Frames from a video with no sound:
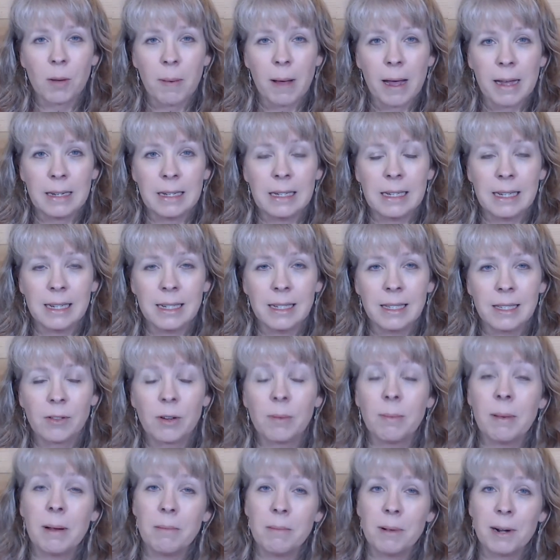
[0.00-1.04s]
ideas.
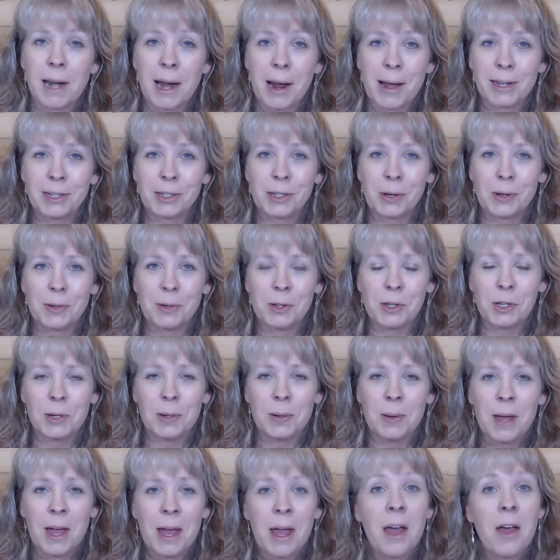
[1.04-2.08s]
Remember how I told
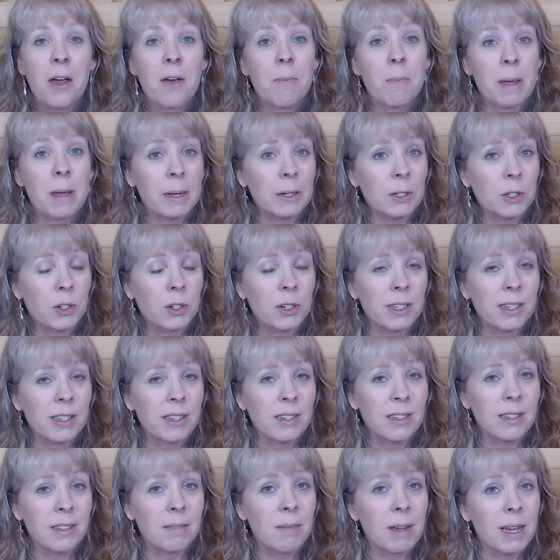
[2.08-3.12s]
you Pinterest
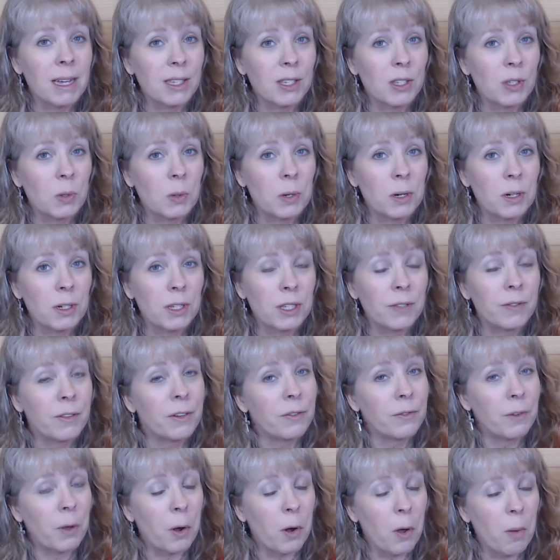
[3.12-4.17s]
is my source for
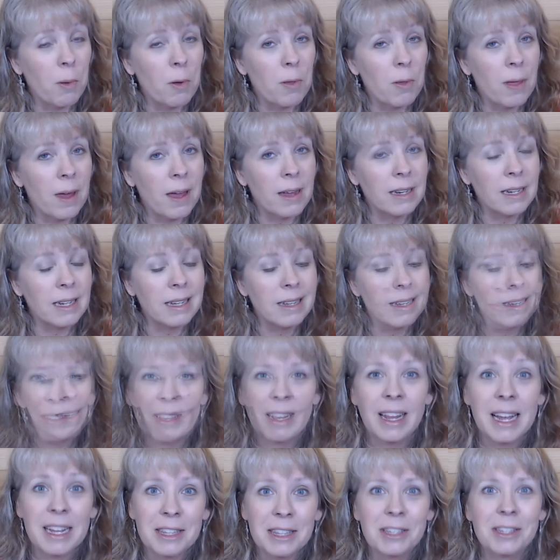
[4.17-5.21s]
photo booth ideas?
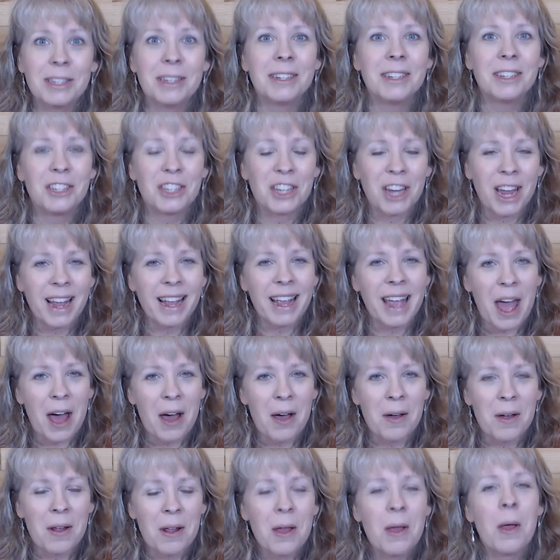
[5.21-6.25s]
Let's check
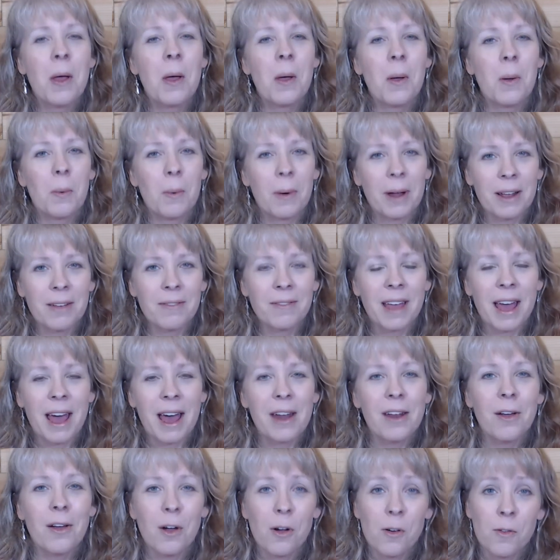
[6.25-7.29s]
out what I've
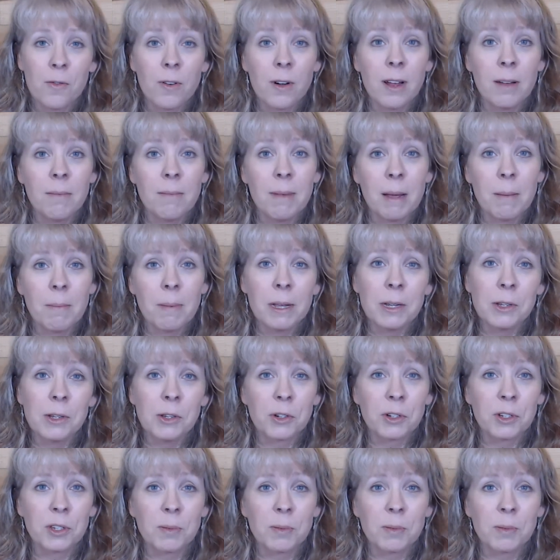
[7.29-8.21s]
got over on my Pinterest